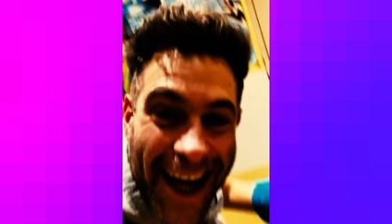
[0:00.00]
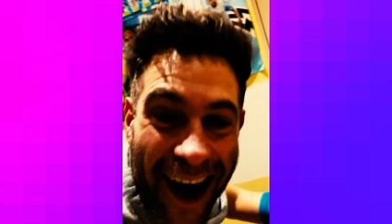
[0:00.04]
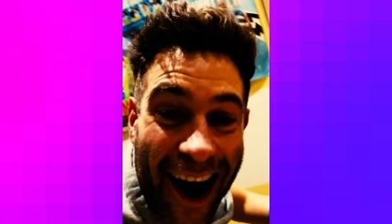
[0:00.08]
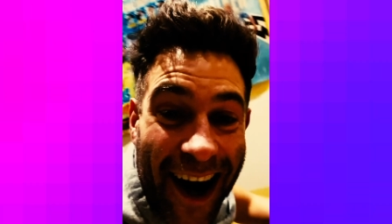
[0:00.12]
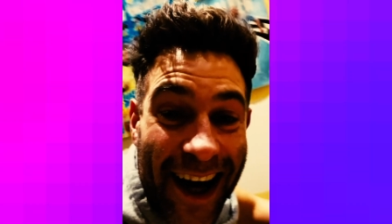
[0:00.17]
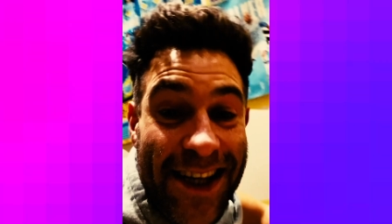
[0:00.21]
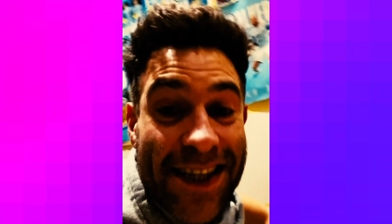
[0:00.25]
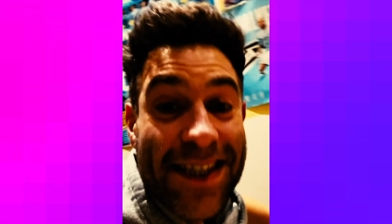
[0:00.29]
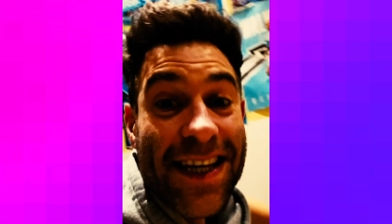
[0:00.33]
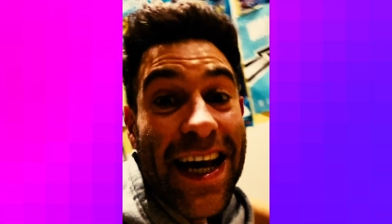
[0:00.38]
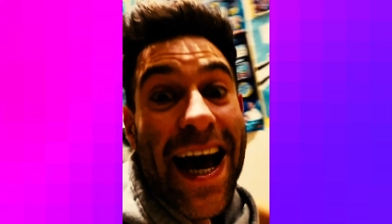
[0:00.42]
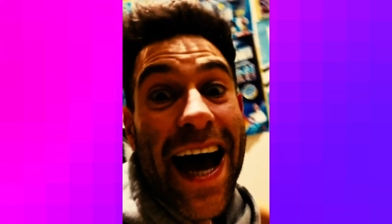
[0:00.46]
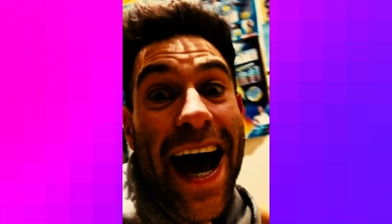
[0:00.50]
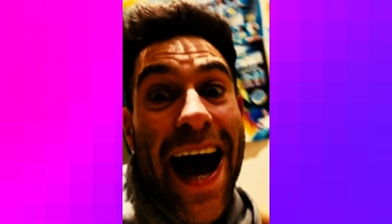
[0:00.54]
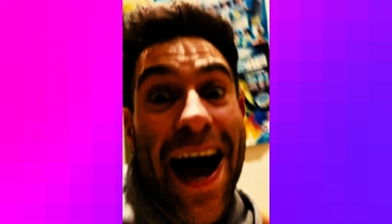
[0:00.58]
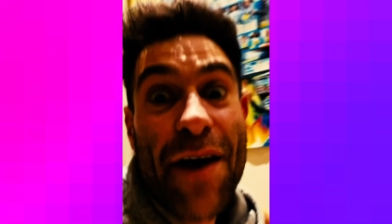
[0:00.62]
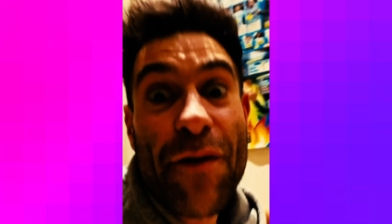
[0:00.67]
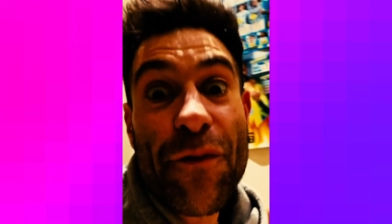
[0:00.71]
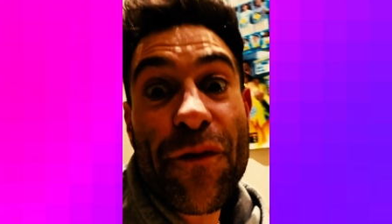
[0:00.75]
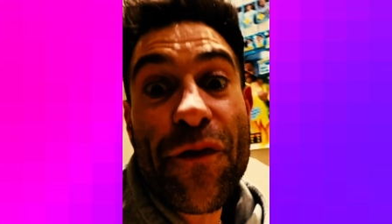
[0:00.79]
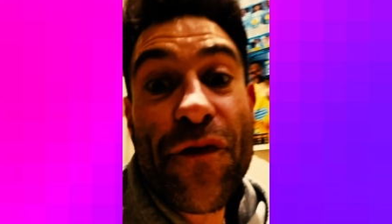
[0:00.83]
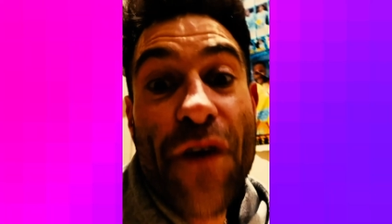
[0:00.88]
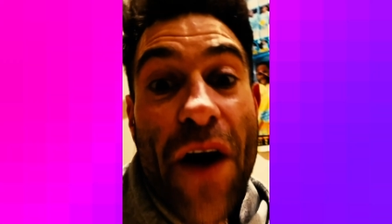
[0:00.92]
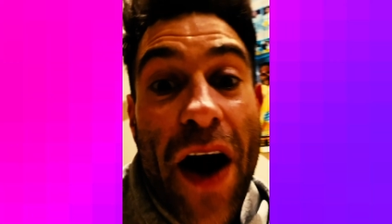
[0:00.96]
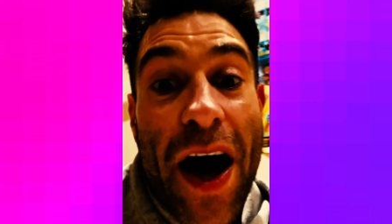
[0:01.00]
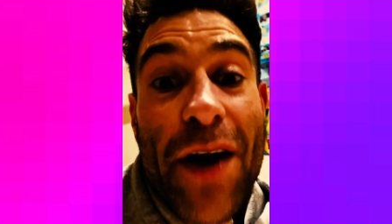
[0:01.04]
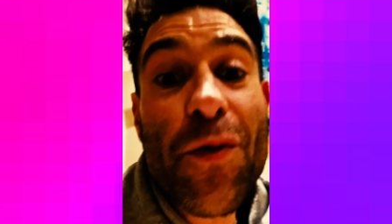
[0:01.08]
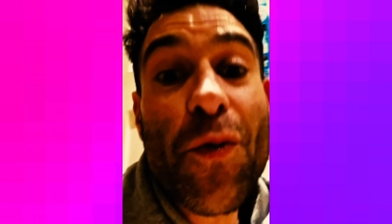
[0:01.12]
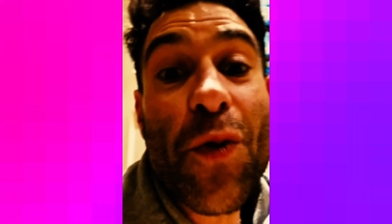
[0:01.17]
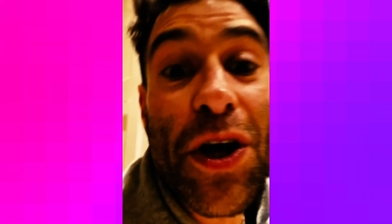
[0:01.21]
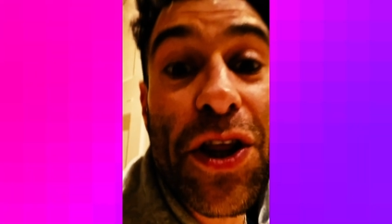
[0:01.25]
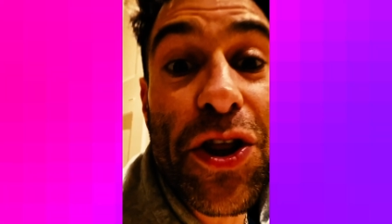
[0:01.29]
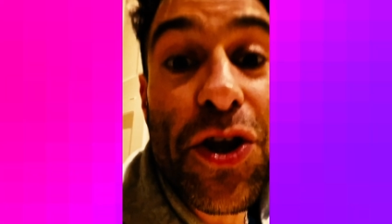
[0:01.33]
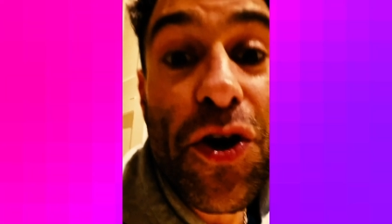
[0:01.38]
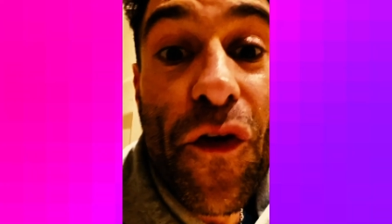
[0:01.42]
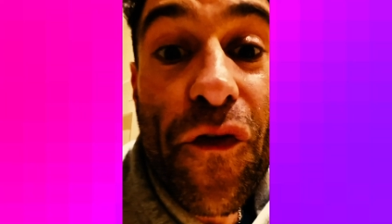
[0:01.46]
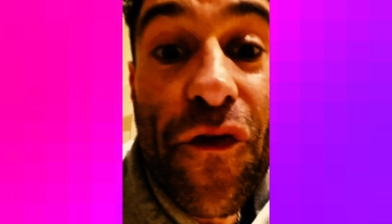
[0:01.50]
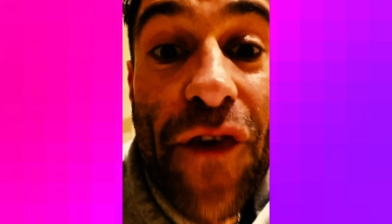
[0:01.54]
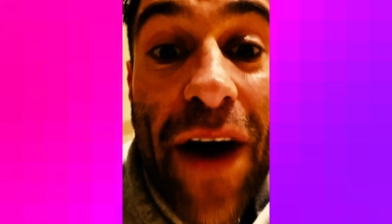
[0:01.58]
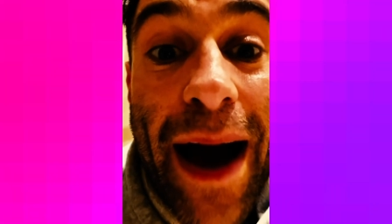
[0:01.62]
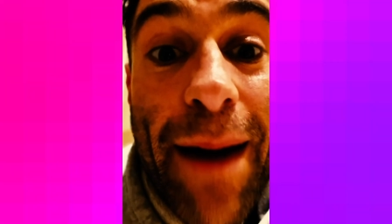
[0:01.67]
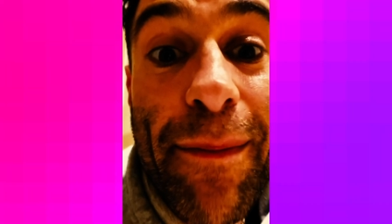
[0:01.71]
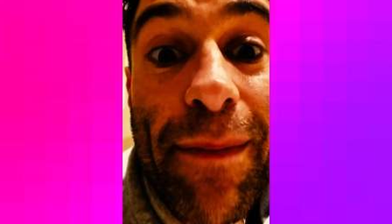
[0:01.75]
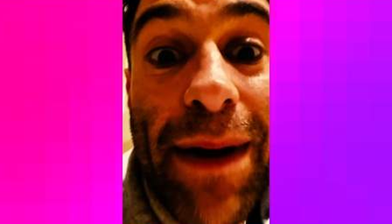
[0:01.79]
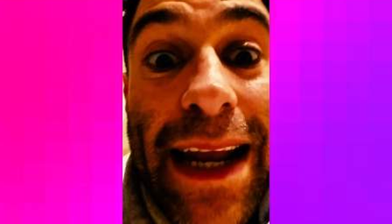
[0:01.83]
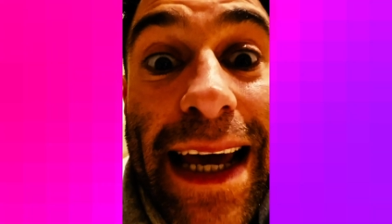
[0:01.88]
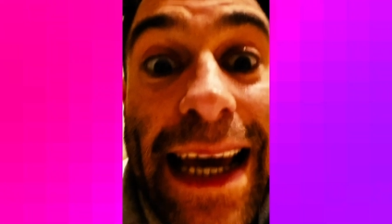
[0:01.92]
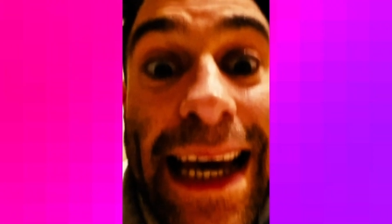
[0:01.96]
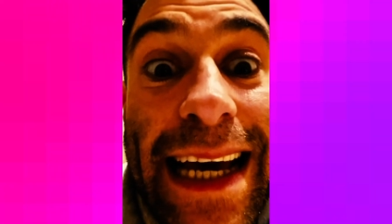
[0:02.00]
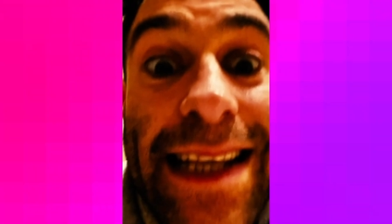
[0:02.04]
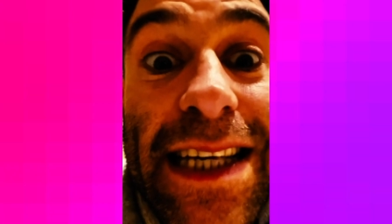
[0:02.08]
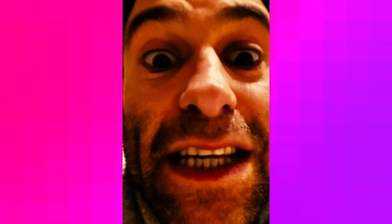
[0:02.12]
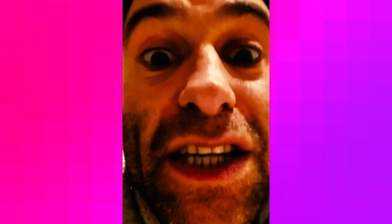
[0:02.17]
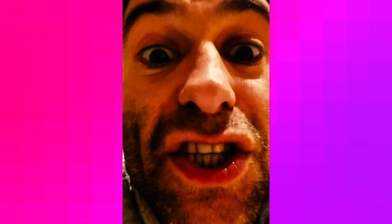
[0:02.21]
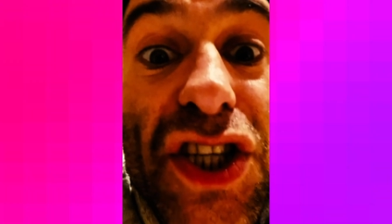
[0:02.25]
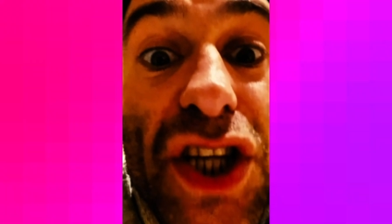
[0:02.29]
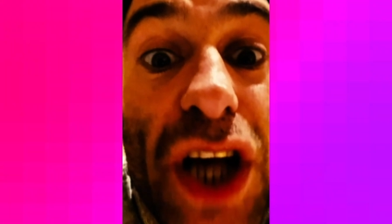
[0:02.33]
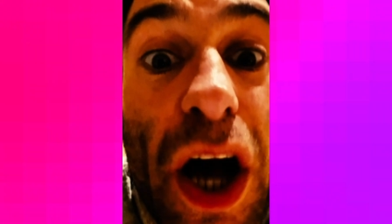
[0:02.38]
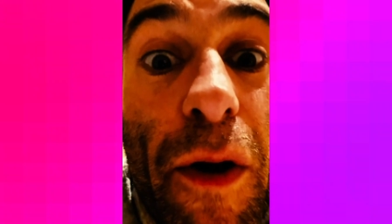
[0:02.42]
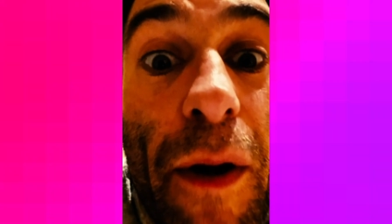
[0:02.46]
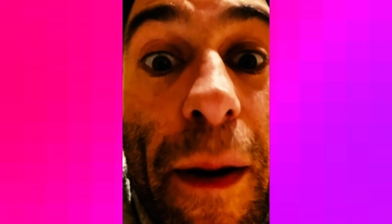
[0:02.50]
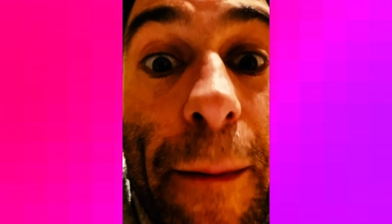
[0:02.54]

Guys, have fun with your family. It is so